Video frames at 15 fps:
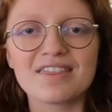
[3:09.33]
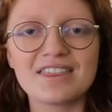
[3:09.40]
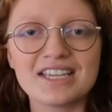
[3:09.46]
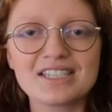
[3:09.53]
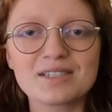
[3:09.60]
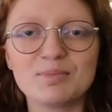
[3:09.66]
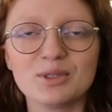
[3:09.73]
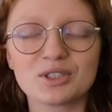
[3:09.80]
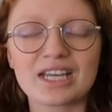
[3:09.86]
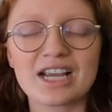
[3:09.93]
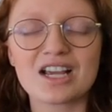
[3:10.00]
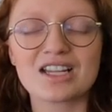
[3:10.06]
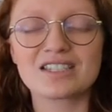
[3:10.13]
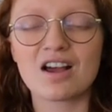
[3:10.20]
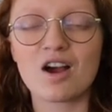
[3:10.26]
This
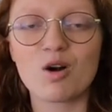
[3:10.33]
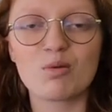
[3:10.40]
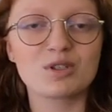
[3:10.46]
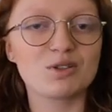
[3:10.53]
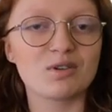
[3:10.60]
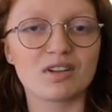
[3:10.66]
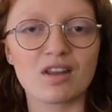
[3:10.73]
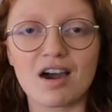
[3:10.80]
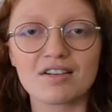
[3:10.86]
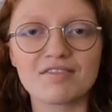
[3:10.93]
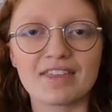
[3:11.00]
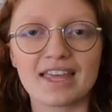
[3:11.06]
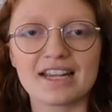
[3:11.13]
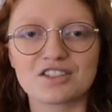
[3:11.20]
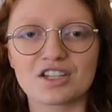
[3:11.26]
building is home to a lot
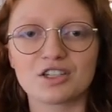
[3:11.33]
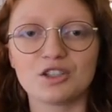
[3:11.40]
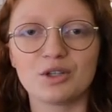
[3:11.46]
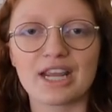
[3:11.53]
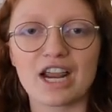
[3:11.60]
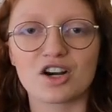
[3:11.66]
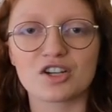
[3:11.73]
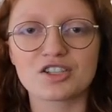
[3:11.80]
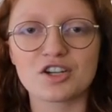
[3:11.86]
of things, including our